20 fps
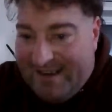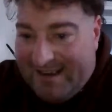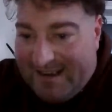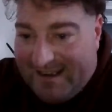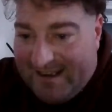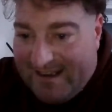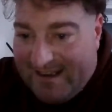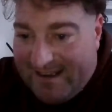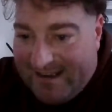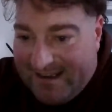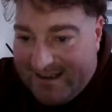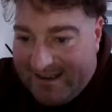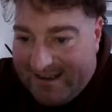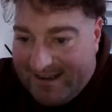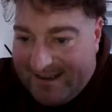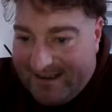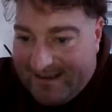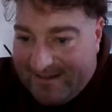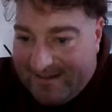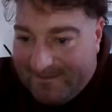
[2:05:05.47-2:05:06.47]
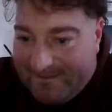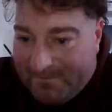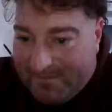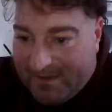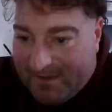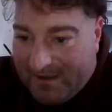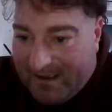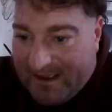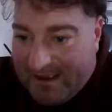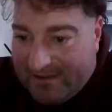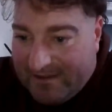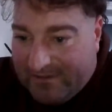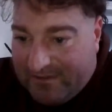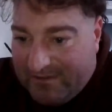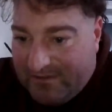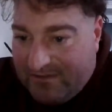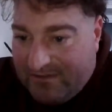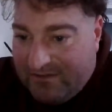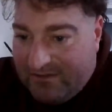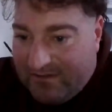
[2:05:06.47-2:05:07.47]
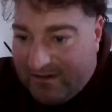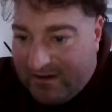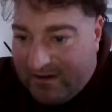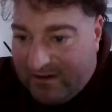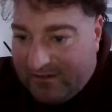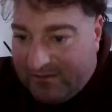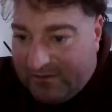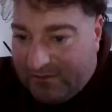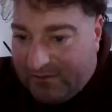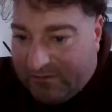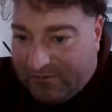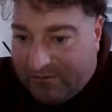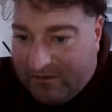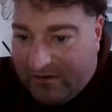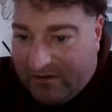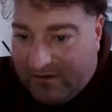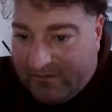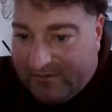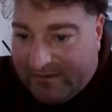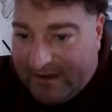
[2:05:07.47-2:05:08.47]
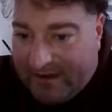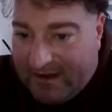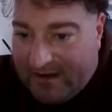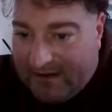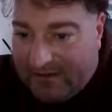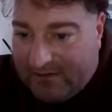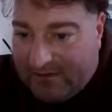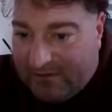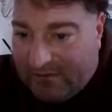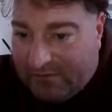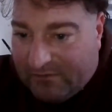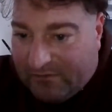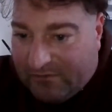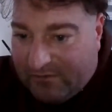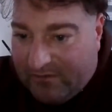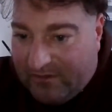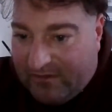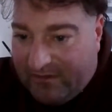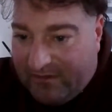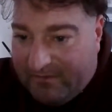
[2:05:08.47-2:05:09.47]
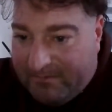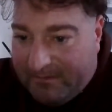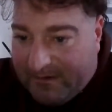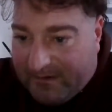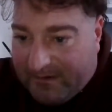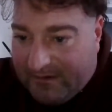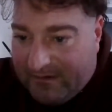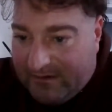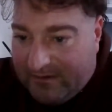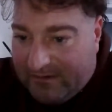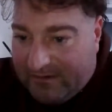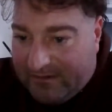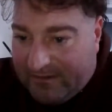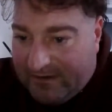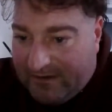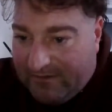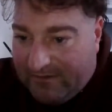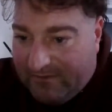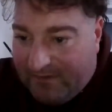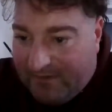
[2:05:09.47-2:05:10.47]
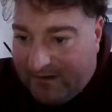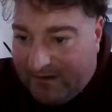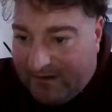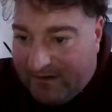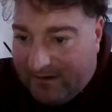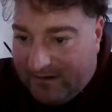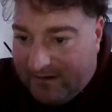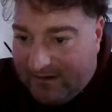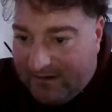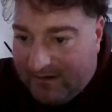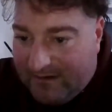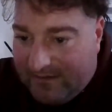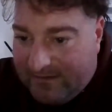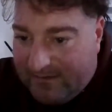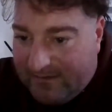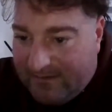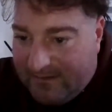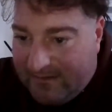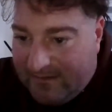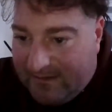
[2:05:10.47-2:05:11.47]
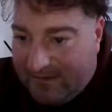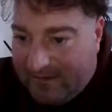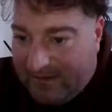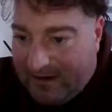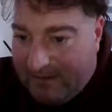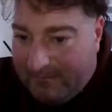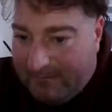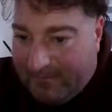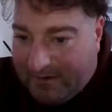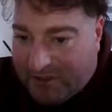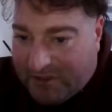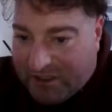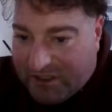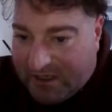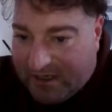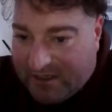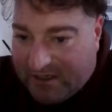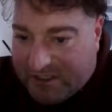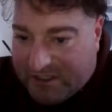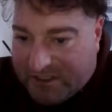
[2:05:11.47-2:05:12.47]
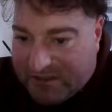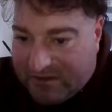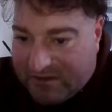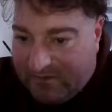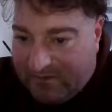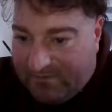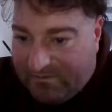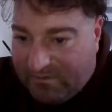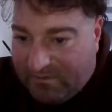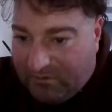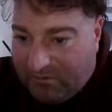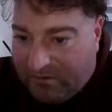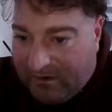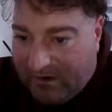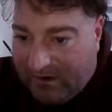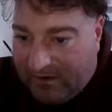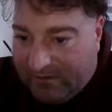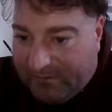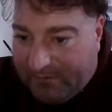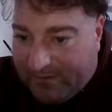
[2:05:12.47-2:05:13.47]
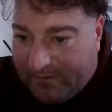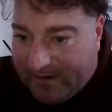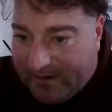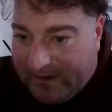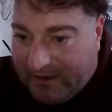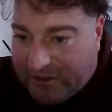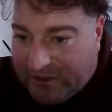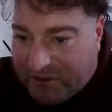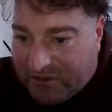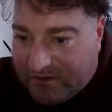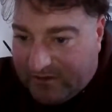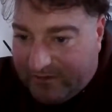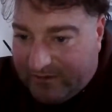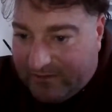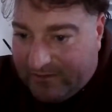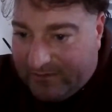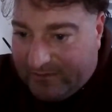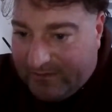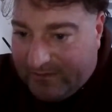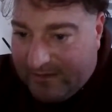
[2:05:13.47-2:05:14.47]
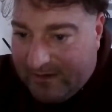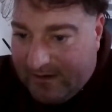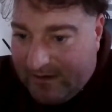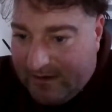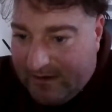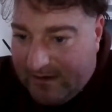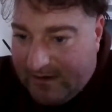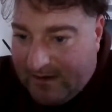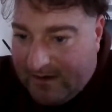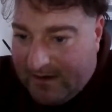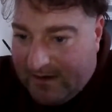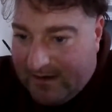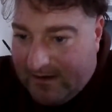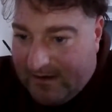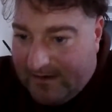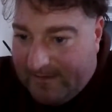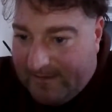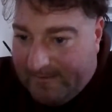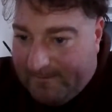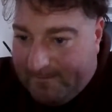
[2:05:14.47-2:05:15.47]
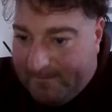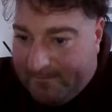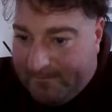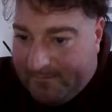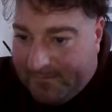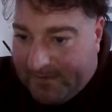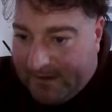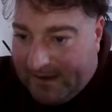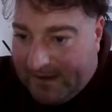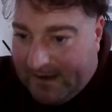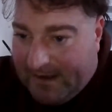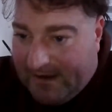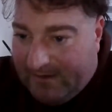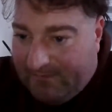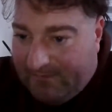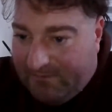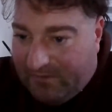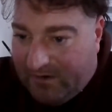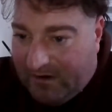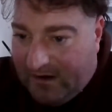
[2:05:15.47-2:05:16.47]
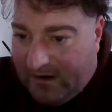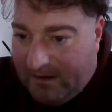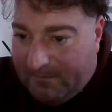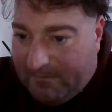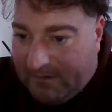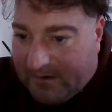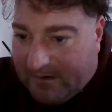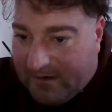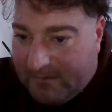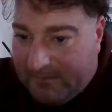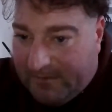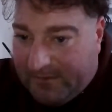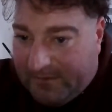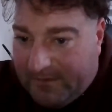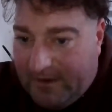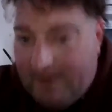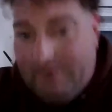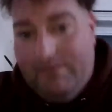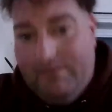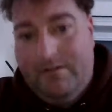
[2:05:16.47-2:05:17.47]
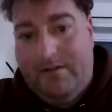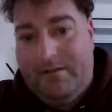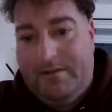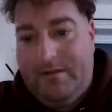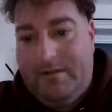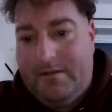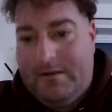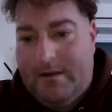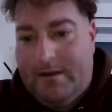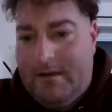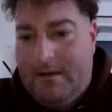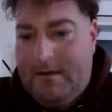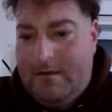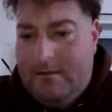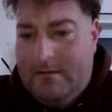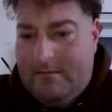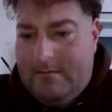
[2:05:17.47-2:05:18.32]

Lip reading: I had to unsubscribe, then subscribe because it wouldn't let me change to full notifications and wouldn't let me comment. Oh right, okay.